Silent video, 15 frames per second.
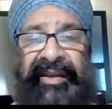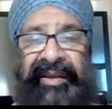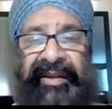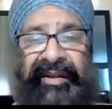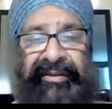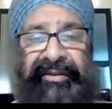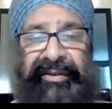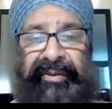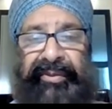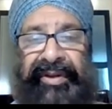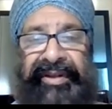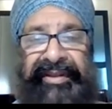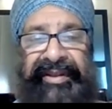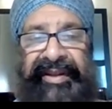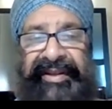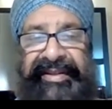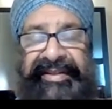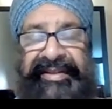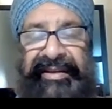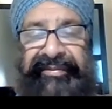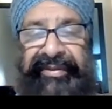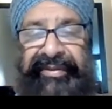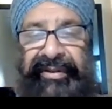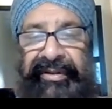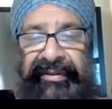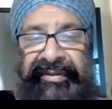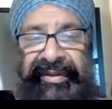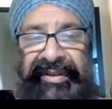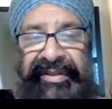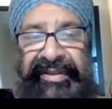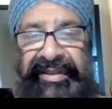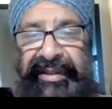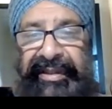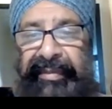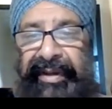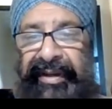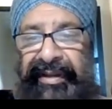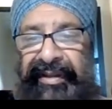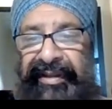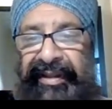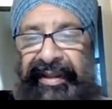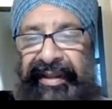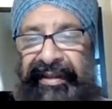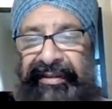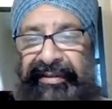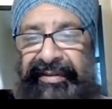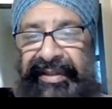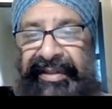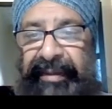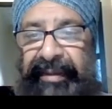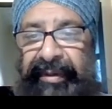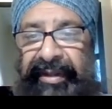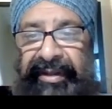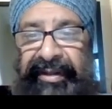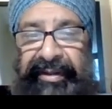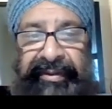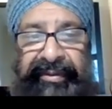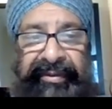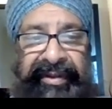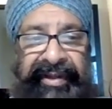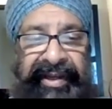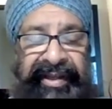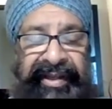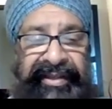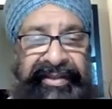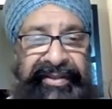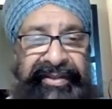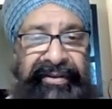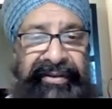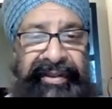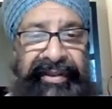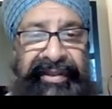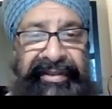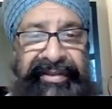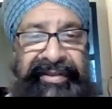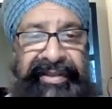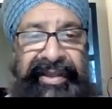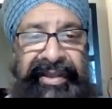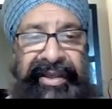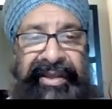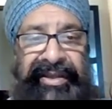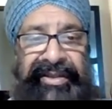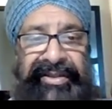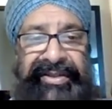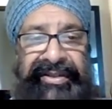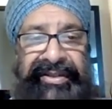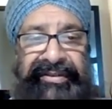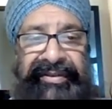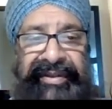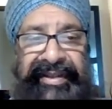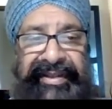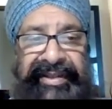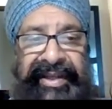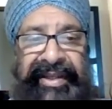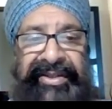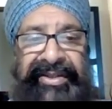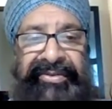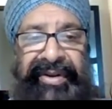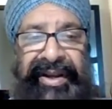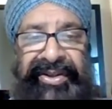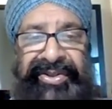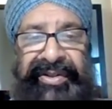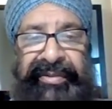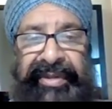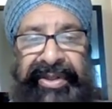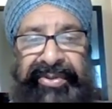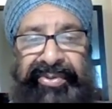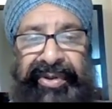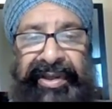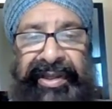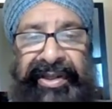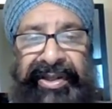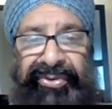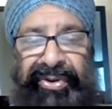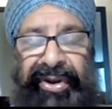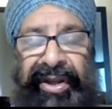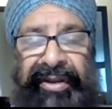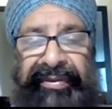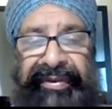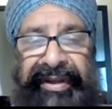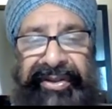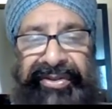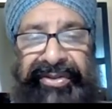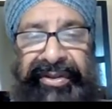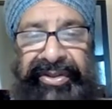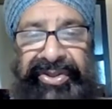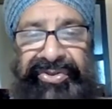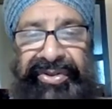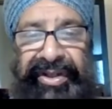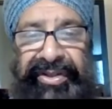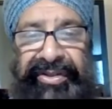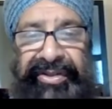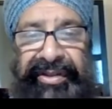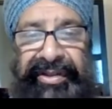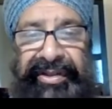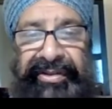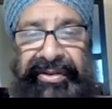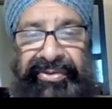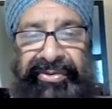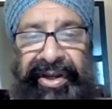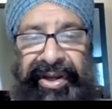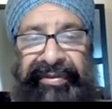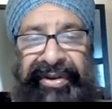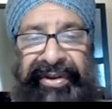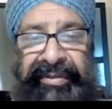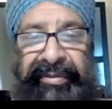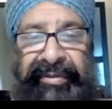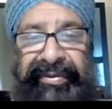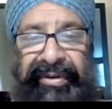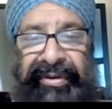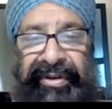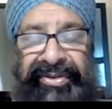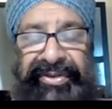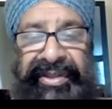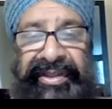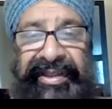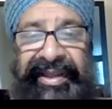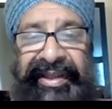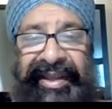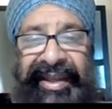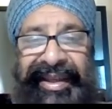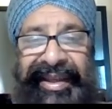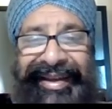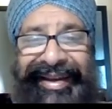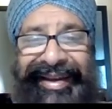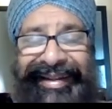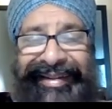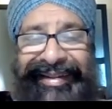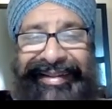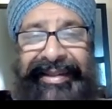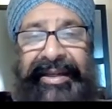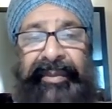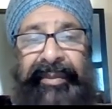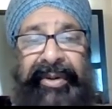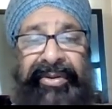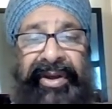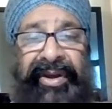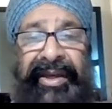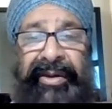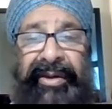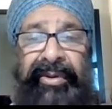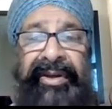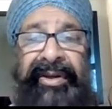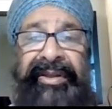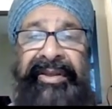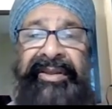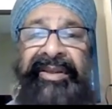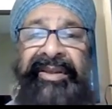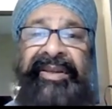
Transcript: Now, the work done at Stanford University by the late Dr. Gimeno and his colleagues showed there's an interaction between craniofacial structure, craniofacial morphology, and the upper airway.